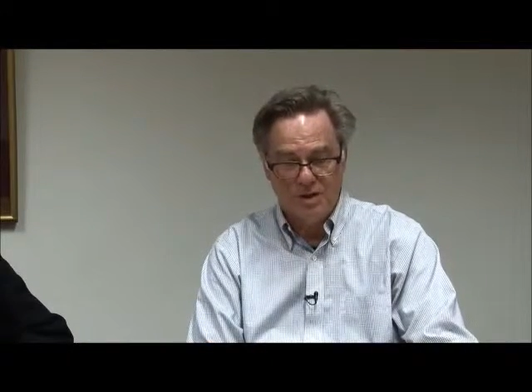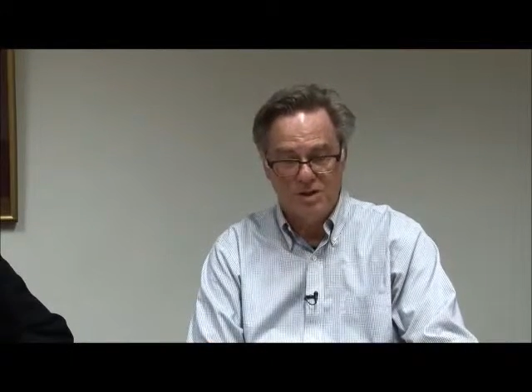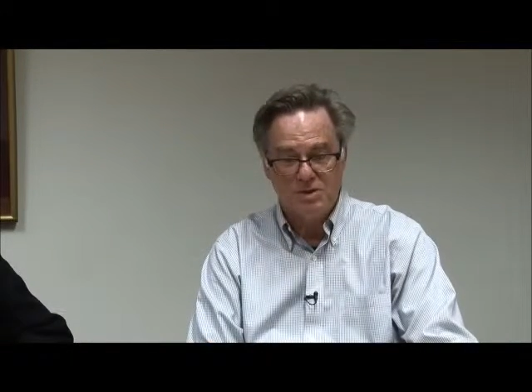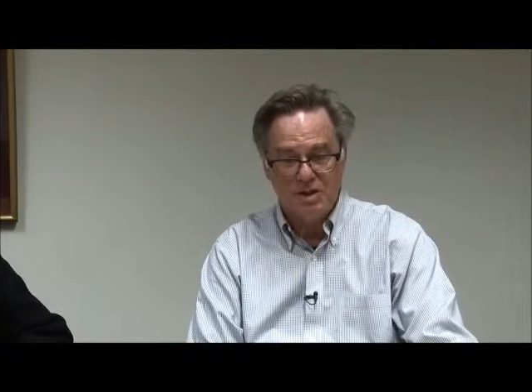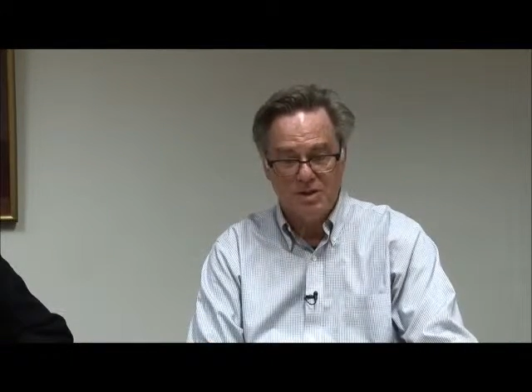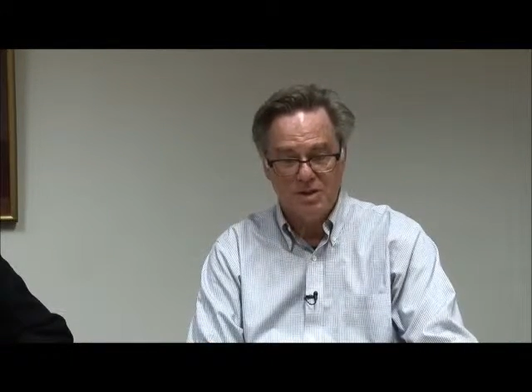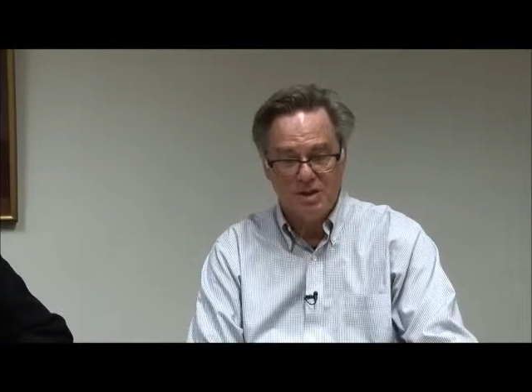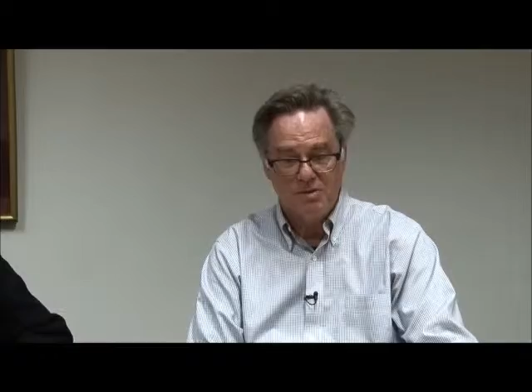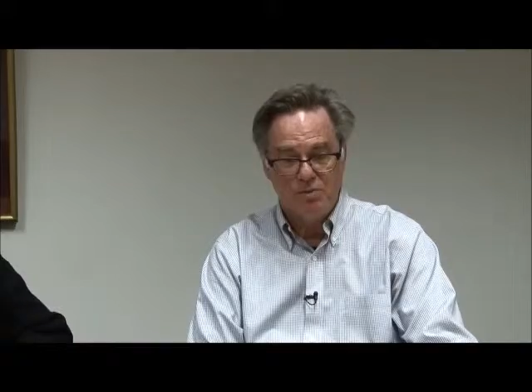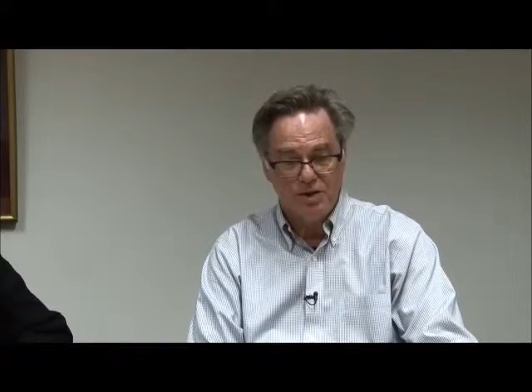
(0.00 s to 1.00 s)

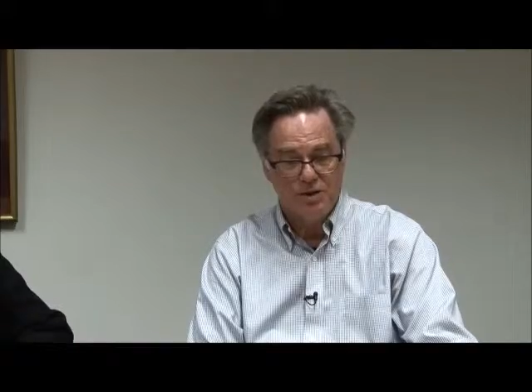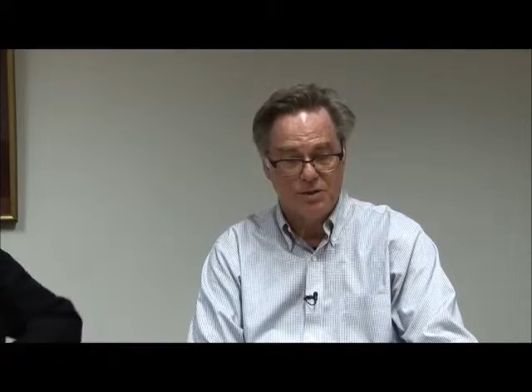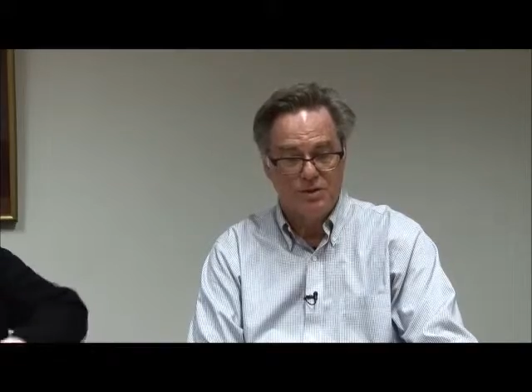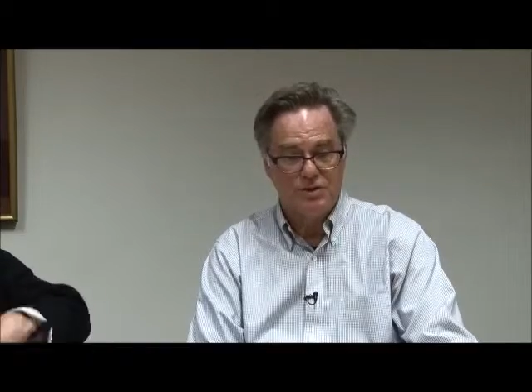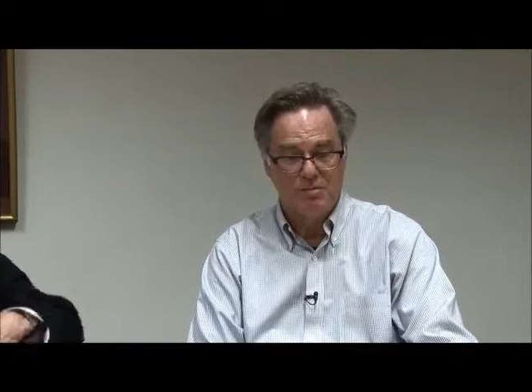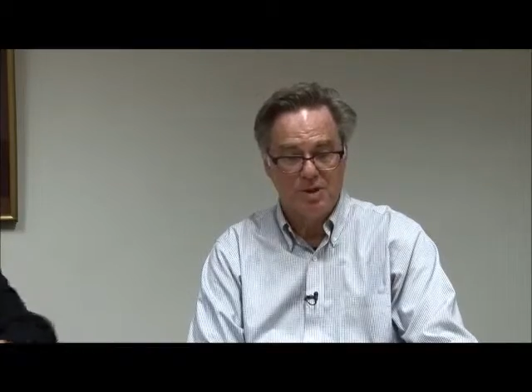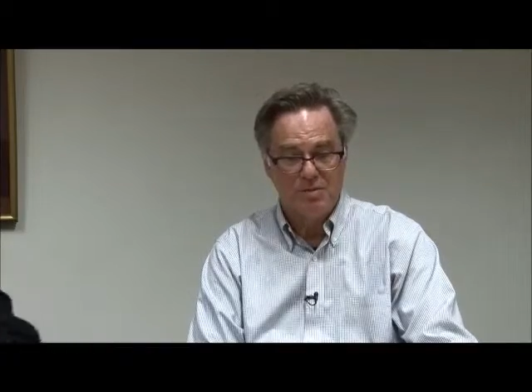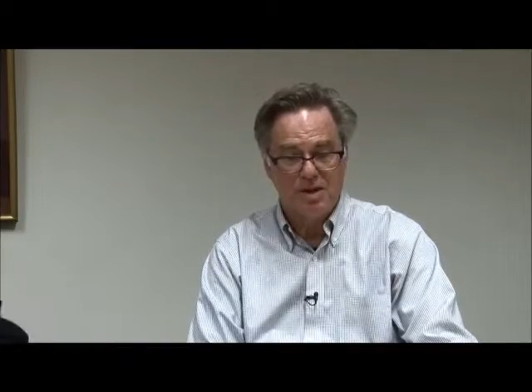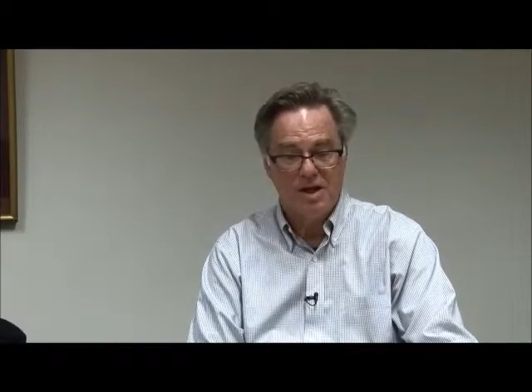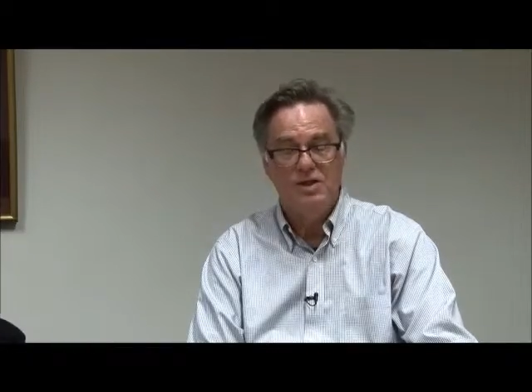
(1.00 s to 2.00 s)
especially research and
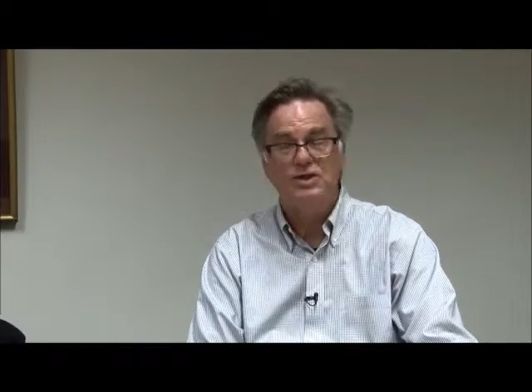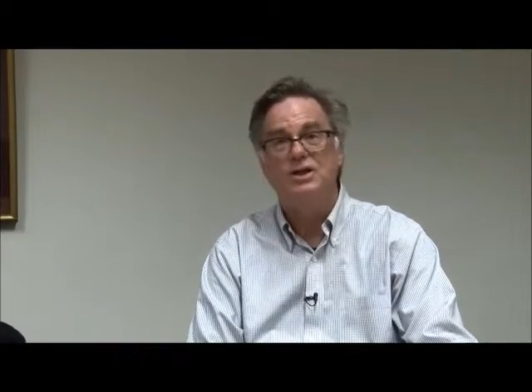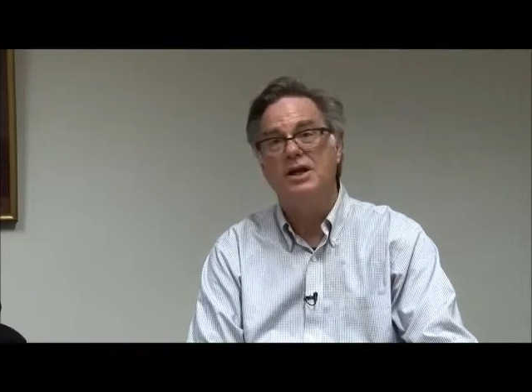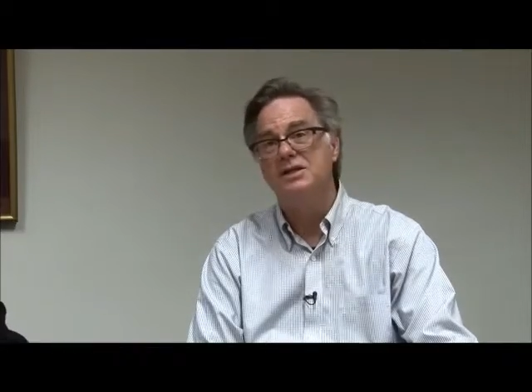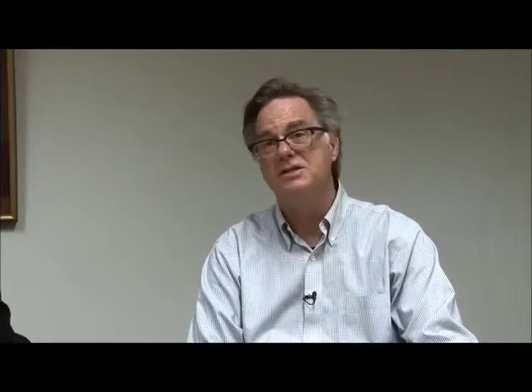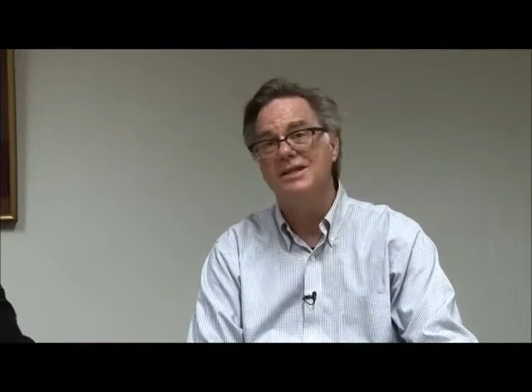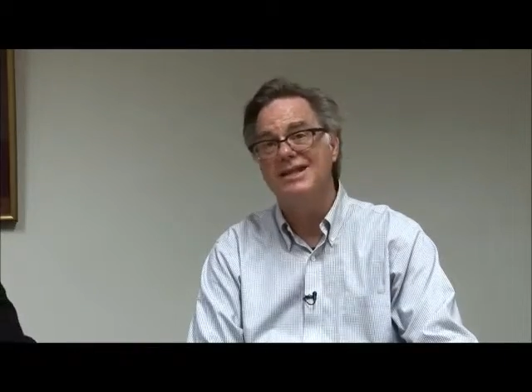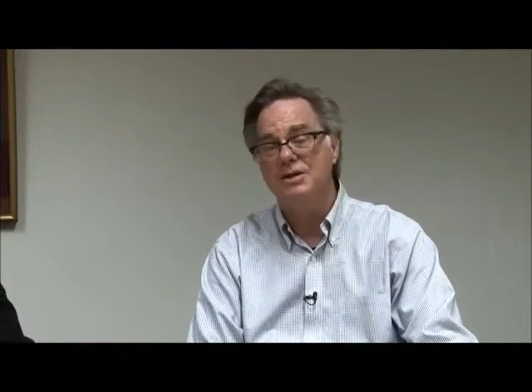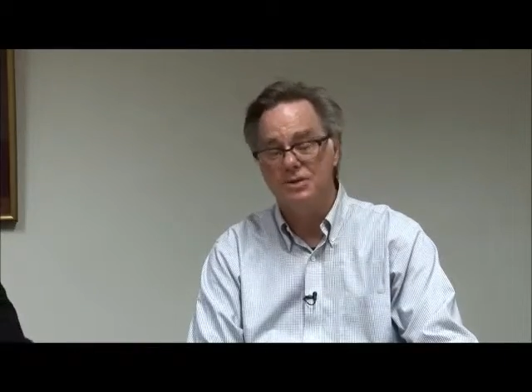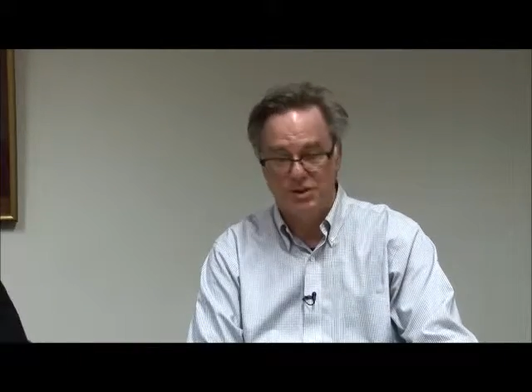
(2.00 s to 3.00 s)
publication, as
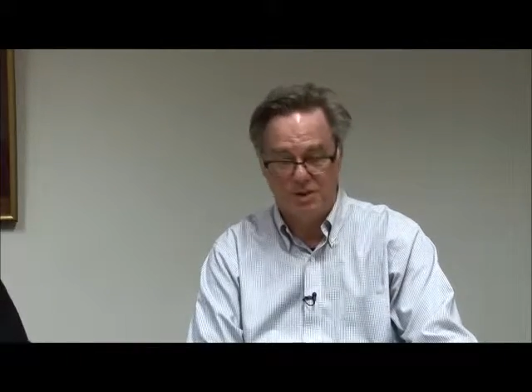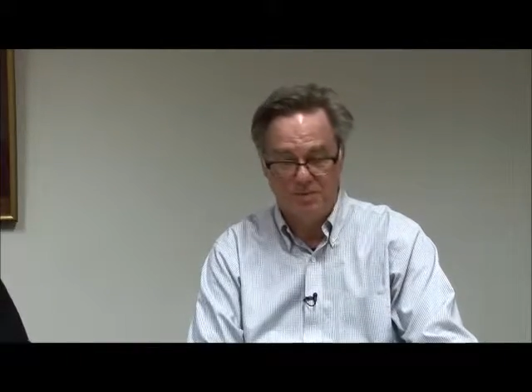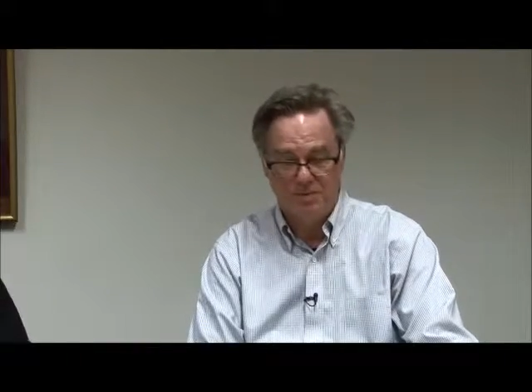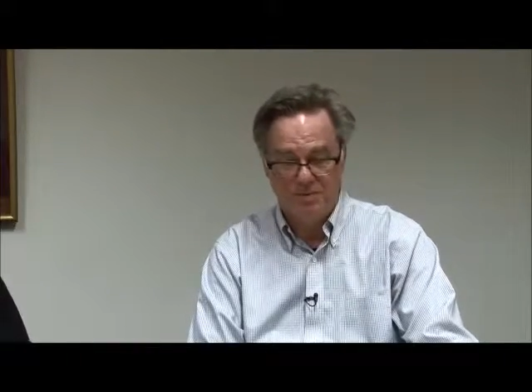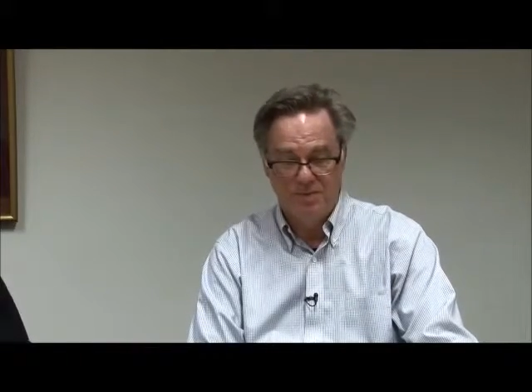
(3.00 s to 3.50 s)
leadership,